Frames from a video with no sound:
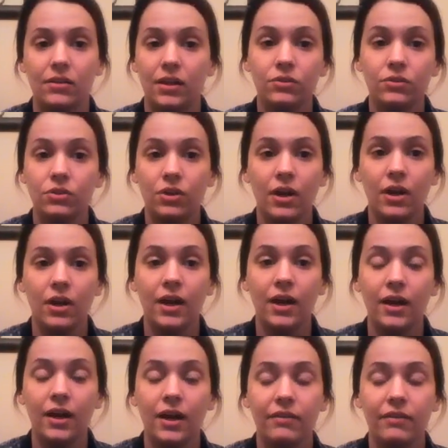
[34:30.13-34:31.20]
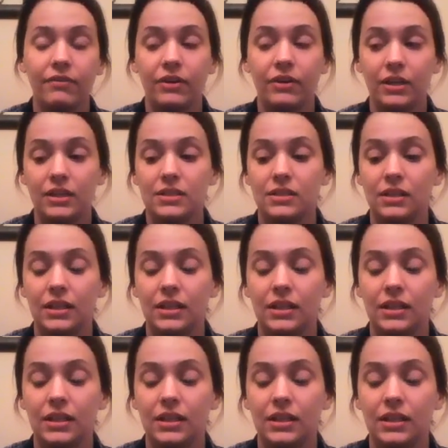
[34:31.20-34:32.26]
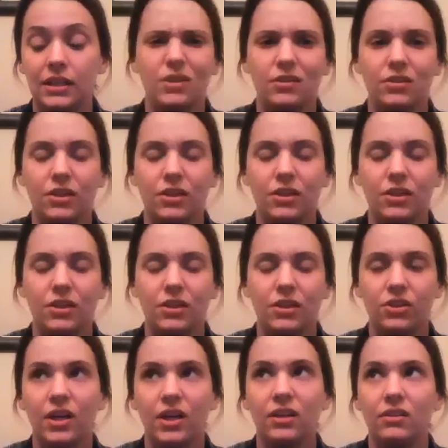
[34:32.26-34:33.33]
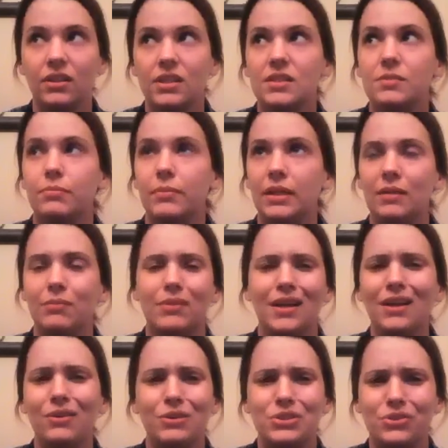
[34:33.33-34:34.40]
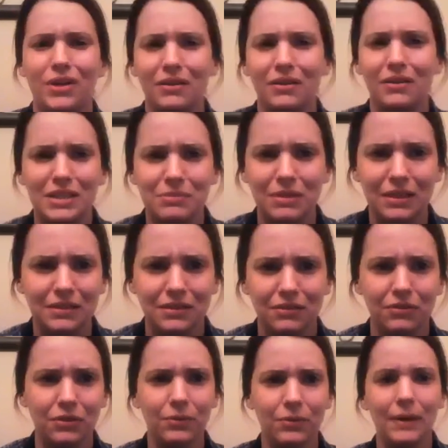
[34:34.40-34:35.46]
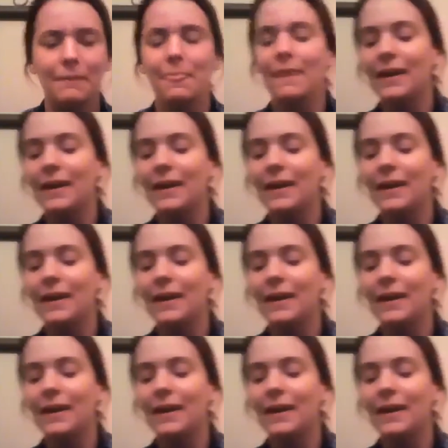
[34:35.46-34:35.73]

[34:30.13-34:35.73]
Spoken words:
I don't cry very easily. And I already cried on this meeting, but I always cry on these meetings. I don't know why,